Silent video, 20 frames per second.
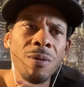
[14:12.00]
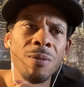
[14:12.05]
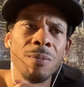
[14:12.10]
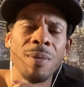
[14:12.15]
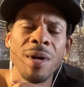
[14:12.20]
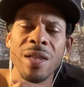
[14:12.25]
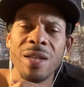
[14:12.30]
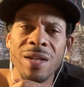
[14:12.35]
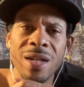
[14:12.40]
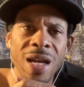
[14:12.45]

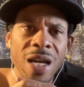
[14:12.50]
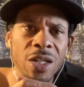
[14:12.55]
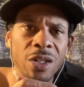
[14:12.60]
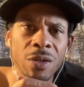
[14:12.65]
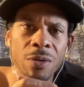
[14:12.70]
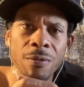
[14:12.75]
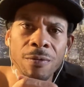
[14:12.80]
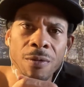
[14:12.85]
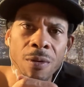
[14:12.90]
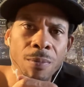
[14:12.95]
by the
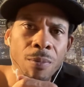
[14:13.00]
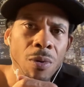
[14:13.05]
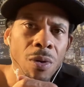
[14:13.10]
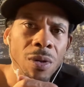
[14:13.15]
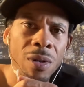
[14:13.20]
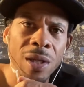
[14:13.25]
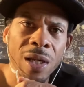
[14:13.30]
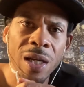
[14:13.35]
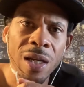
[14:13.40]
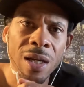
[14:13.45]
National Football
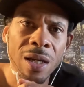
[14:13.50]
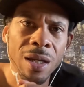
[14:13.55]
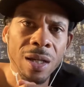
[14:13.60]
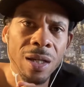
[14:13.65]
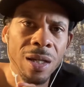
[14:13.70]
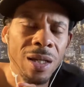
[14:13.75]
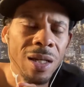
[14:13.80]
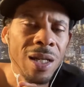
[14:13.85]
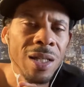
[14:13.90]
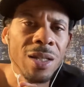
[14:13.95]
League.
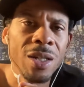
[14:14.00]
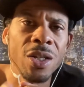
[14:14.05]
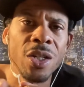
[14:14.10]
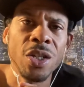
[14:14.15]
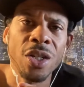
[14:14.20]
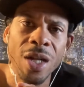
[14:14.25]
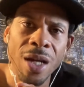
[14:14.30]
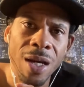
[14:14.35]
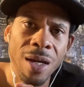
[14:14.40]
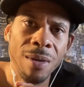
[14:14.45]
And that's a
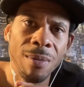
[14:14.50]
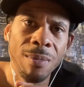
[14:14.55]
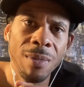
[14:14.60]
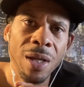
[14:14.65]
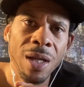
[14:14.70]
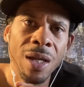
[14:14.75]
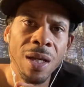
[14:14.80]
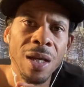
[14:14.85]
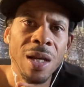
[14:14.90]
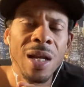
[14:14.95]
shame.
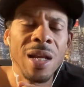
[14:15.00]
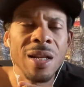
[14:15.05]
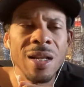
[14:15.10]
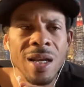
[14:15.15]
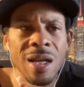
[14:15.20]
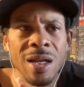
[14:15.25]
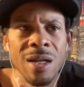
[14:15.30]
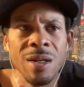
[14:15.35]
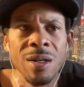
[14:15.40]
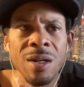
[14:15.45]
And
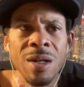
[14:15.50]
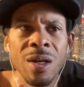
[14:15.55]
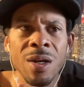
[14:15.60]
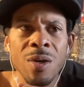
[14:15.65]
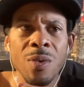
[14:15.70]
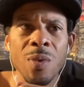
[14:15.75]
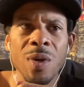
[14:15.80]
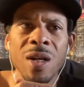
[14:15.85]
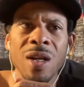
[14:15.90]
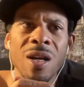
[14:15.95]
then
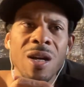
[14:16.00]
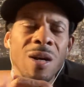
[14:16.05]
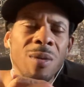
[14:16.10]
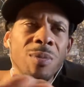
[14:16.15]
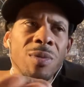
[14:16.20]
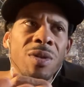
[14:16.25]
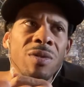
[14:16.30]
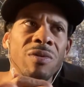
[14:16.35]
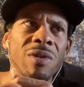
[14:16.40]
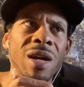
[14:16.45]
when it
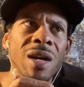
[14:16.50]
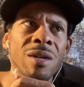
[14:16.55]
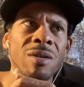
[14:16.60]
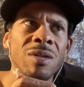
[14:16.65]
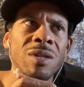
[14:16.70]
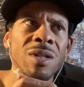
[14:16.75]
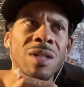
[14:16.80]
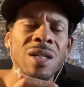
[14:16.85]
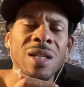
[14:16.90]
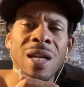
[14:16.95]
comes around
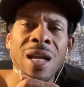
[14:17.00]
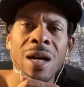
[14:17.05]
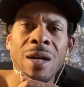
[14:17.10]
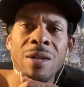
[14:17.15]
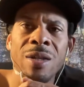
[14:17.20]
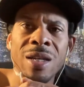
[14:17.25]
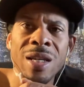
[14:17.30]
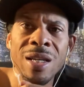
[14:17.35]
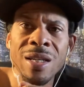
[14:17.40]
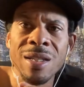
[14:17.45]
to now
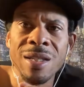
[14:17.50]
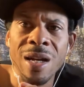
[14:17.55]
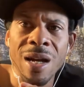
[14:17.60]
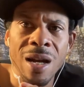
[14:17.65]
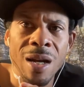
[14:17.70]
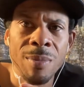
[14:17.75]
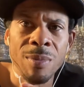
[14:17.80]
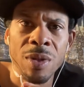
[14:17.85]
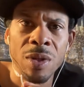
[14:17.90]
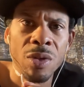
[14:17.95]
these
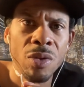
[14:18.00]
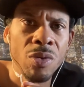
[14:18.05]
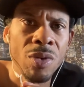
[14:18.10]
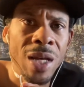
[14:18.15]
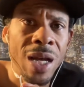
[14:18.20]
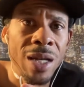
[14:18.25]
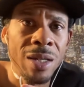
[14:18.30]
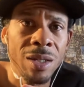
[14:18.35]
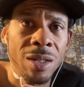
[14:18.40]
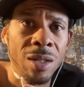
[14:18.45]
times in
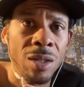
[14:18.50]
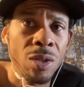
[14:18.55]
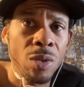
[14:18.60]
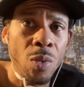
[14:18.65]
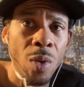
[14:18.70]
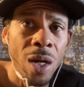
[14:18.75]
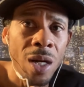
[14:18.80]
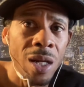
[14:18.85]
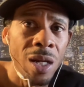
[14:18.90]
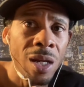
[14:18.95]

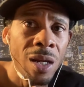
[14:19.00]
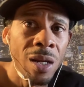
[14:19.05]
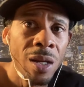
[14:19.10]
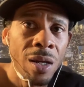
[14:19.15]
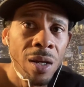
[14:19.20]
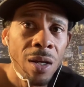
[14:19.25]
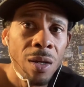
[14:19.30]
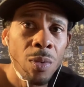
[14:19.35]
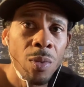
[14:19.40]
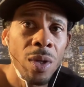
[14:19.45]
2020,
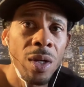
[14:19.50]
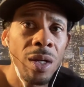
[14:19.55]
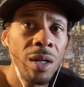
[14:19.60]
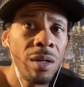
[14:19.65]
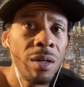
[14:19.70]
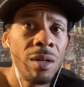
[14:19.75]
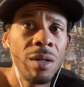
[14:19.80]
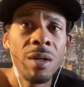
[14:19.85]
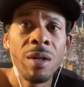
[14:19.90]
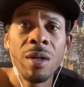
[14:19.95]

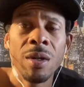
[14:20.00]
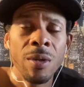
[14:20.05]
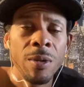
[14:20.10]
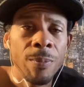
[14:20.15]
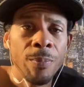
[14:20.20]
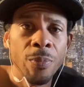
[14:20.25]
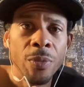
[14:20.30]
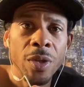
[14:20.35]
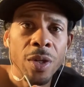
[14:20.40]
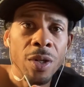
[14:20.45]
where,
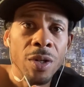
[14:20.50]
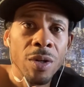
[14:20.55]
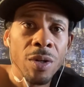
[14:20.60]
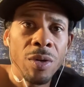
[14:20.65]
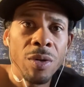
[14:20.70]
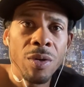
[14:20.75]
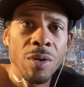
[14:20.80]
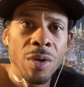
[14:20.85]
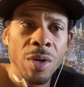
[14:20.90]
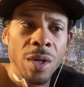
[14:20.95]

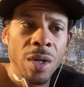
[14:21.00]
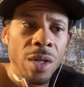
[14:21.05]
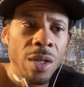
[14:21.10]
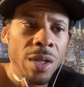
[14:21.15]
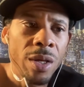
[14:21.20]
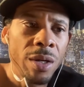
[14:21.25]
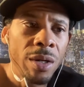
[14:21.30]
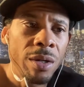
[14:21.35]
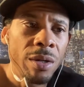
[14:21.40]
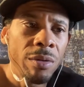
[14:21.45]

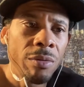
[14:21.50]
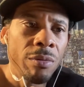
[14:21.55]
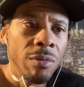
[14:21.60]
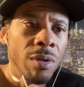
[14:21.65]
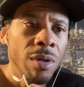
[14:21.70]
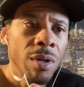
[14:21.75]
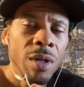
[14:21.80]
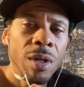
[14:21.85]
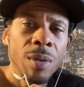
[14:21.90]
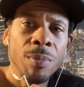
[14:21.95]
their
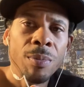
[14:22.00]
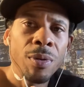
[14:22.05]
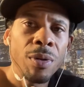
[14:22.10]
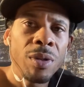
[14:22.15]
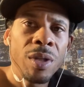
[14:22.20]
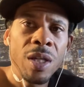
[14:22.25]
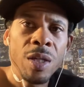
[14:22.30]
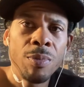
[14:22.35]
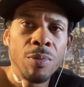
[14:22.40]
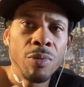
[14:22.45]

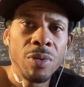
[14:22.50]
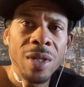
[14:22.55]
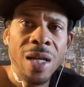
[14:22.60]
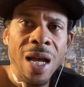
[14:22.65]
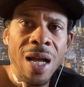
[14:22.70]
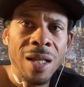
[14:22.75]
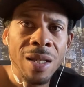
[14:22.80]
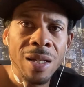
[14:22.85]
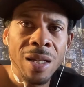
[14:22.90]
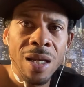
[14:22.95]
police
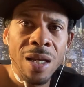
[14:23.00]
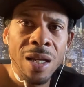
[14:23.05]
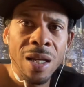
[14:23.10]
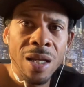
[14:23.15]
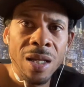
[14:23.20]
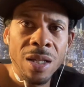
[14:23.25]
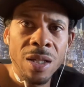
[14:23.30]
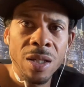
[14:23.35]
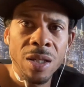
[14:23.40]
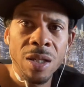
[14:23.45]
brutality
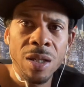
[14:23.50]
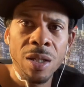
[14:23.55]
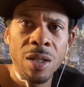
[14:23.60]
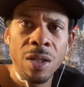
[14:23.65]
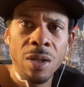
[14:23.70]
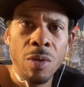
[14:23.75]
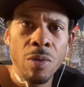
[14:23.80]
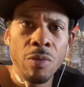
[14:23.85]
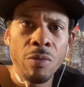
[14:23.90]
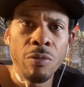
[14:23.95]
is
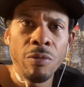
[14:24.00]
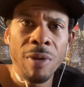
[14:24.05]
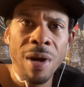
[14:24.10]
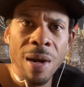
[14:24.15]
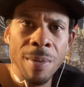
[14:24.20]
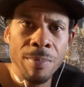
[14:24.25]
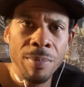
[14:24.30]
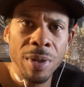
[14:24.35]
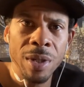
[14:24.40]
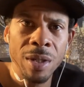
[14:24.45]
so
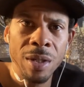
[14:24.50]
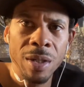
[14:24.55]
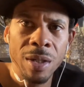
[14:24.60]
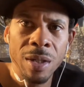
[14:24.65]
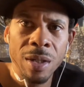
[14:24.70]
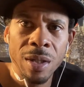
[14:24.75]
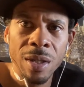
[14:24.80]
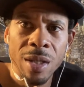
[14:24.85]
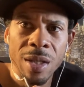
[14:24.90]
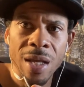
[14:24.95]
rampant
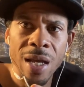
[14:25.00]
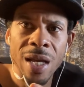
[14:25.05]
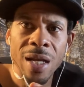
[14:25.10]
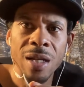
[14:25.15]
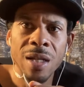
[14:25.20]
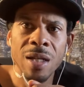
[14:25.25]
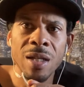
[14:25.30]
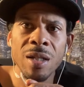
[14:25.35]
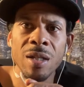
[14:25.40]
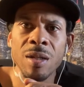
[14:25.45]
that
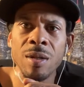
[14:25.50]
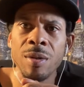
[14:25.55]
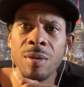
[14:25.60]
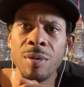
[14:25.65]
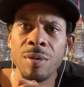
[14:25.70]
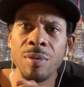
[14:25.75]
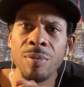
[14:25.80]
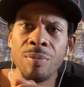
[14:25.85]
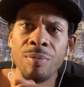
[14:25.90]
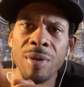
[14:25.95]
it's
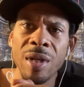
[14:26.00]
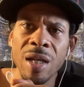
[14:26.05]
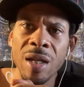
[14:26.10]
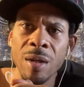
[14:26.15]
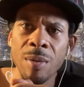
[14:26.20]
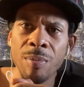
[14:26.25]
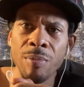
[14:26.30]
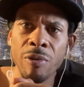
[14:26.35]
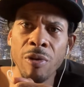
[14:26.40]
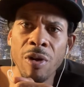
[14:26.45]

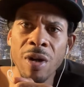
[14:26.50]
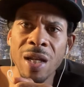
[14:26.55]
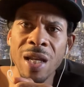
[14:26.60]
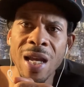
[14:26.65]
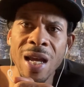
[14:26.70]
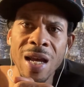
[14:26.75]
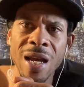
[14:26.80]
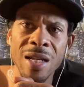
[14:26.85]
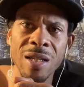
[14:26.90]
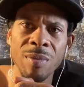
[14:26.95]
being
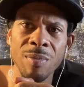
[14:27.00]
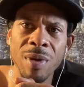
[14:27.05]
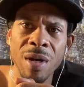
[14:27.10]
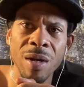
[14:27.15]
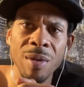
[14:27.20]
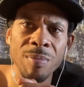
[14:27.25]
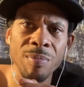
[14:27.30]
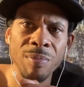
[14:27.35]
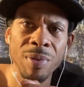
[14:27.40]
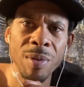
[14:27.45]
broadcast by
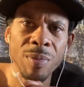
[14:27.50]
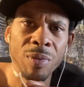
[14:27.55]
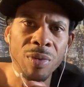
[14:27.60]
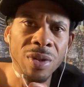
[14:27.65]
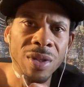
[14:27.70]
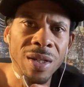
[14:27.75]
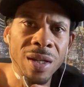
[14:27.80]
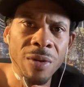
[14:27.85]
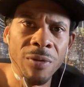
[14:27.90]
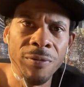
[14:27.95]
people's
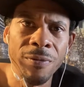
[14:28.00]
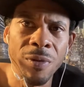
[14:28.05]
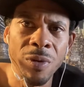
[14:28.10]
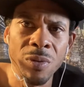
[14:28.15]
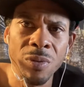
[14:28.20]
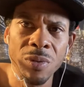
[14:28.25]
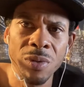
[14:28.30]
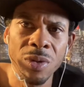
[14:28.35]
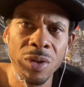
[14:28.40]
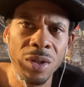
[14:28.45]
cell
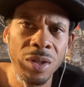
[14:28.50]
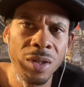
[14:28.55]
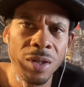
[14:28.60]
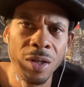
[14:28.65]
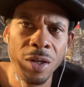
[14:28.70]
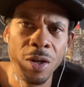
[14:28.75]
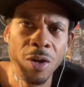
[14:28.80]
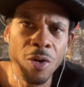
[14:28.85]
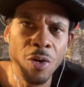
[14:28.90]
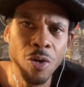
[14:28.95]
phones
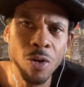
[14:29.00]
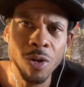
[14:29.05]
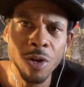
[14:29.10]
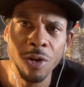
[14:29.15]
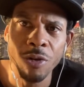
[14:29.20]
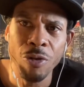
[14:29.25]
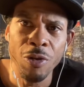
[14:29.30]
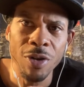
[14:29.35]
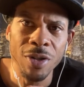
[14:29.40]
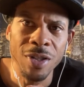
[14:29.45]
all
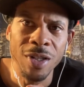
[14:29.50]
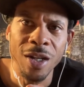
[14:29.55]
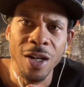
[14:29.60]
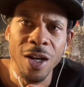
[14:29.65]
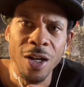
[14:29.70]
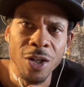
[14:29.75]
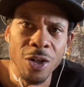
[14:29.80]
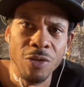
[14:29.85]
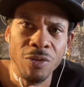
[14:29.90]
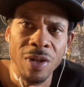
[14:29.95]
across the
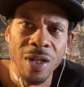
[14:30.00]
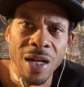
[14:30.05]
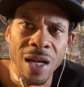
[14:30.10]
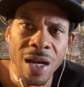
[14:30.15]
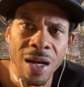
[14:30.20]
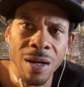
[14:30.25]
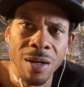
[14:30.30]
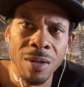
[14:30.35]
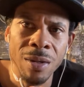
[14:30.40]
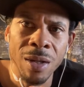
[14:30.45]
country
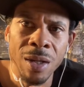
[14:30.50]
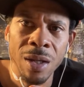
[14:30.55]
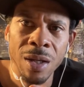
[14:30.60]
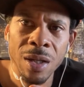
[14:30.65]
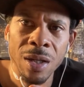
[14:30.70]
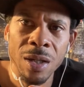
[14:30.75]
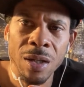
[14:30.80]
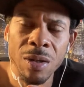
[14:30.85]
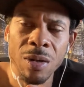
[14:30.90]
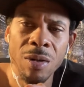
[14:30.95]
now,
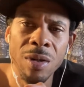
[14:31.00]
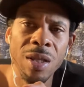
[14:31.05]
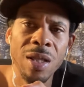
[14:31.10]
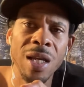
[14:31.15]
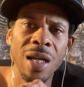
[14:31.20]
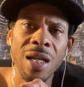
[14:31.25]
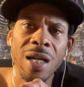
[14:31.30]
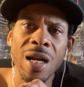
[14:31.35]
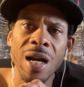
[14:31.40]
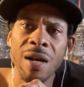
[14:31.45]
and
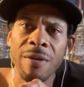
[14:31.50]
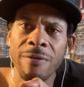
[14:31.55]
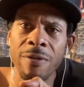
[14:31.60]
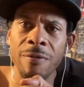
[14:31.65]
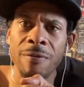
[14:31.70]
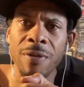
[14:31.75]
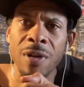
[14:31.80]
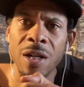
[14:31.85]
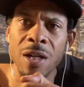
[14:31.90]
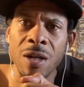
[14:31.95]
thank God for
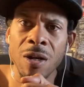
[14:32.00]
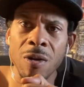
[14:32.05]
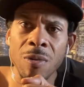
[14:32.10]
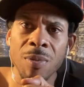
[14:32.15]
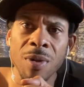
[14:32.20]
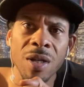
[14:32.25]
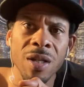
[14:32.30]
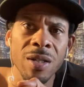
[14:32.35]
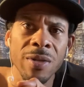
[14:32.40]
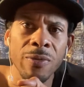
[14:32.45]
video,
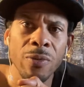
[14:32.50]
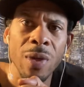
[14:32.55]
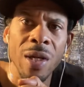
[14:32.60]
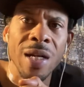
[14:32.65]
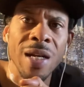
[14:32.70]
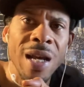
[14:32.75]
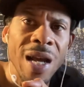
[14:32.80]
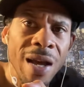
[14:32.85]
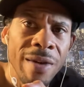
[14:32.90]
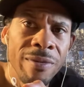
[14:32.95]
because if we
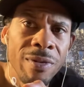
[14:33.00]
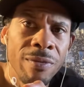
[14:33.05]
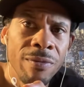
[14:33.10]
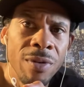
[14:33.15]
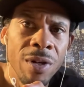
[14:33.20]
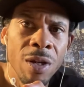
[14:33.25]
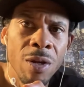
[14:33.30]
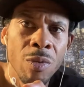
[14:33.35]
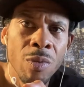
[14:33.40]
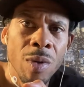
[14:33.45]
didn't have the
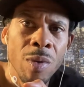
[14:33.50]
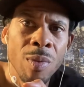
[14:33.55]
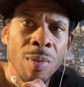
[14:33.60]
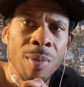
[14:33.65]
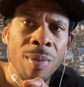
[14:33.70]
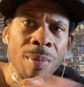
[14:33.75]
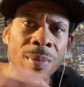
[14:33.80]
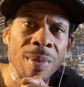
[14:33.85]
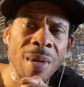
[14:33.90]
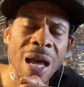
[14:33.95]
video, we
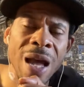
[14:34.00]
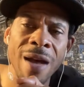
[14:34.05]
wouldn't